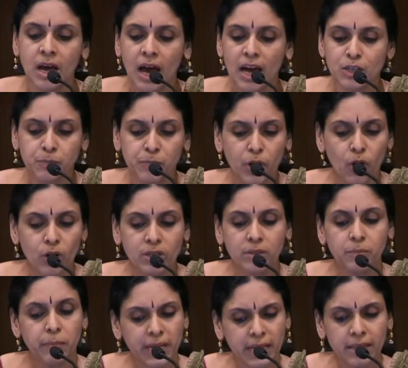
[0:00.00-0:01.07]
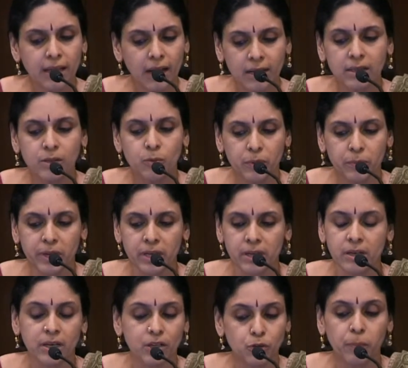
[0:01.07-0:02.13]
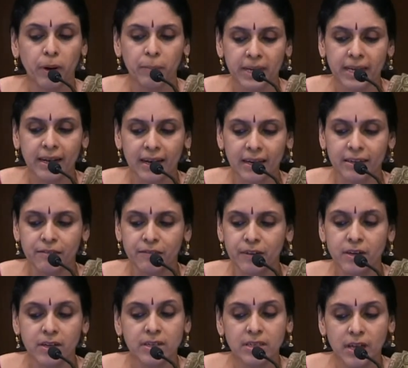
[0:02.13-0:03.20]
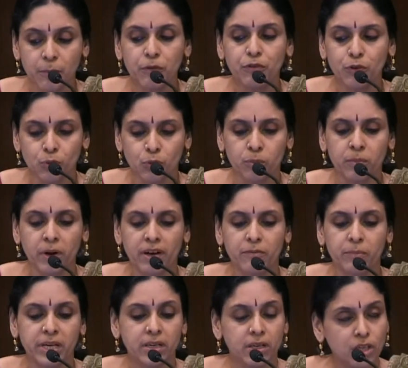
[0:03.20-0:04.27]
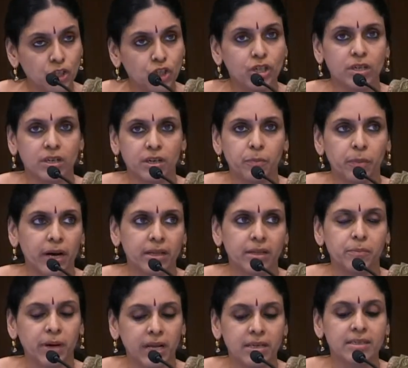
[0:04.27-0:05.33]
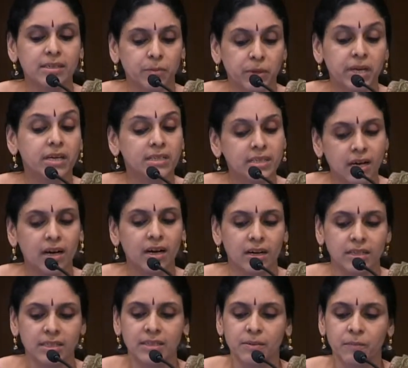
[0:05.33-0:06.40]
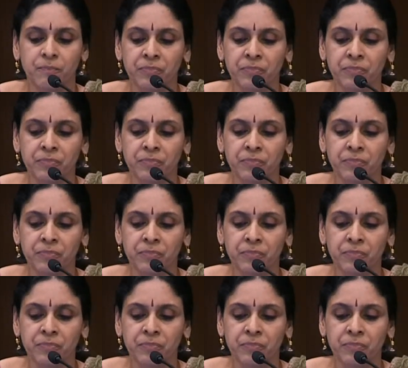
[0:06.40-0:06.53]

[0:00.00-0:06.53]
has brought many Dalit women into public life, some of whom have been nurtured by the Mahila Samakhya Sanghas.